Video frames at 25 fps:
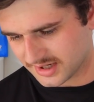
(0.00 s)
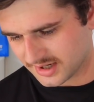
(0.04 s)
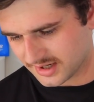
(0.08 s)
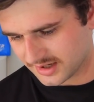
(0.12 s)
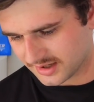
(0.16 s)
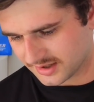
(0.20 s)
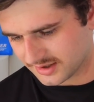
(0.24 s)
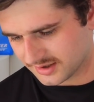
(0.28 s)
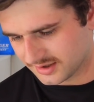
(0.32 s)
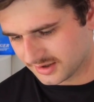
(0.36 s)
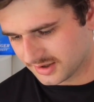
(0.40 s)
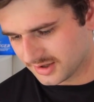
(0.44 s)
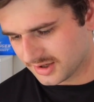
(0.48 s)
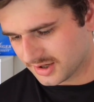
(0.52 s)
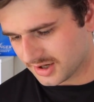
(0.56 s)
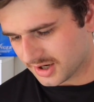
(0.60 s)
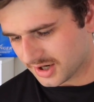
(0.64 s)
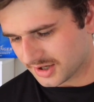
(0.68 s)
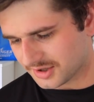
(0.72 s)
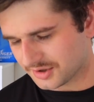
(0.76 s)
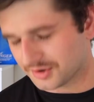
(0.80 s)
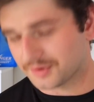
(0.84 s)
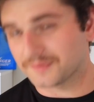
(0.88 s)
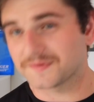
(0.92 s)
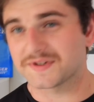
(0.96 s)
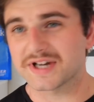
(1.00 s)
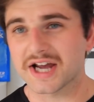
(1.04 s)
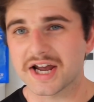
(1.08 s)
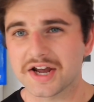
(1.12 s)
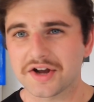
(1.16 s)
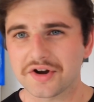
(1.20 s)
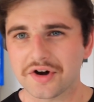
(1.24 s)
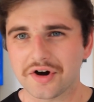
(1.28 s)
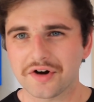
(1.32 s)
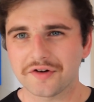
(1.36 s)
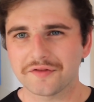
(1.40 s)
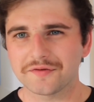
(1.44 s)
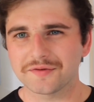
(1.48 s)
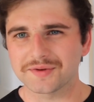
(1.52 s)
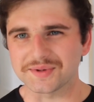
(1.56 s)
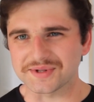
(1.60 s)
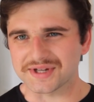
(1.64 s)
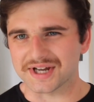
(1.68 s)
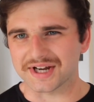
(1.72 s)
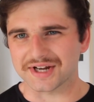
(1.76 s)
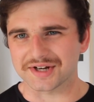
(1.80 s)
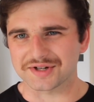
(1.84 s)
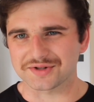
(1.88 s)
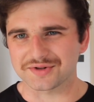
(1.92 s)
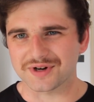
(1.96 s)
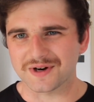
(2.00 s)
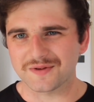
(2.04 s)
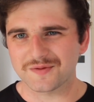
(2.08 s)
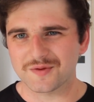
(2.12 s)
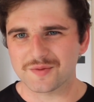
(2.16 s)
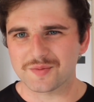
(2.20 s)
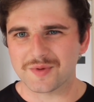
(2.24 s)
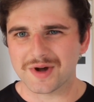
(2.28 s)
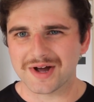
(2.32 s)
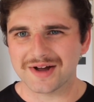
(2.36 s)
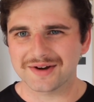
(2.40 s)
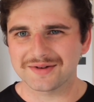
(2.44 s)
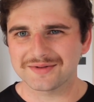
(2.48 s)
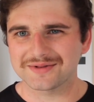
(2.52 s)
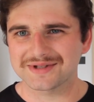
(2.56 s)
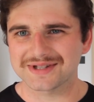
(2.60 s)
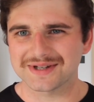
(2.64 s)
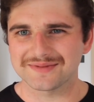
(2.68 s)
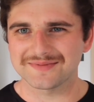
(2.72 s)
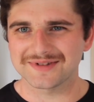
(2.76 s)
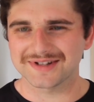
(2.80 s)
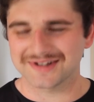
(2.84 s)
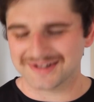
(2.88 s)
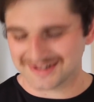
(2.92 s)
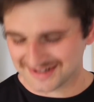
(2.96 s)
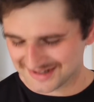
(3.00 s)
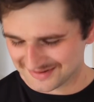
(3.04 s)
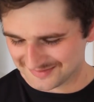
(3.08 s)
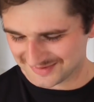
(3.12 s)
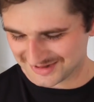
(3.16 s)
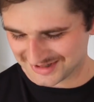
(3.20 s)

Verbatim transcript: I don't know if take off was like a travel pun or something there,